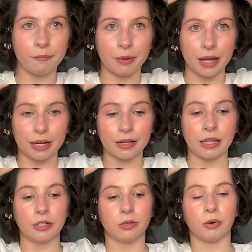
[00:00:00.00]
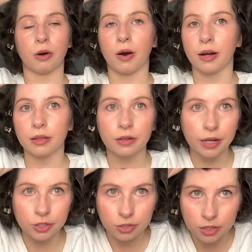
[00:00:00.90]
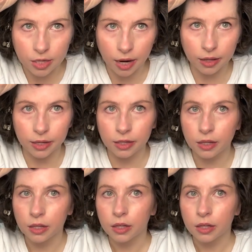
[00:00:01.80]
but they do require a little extra styling.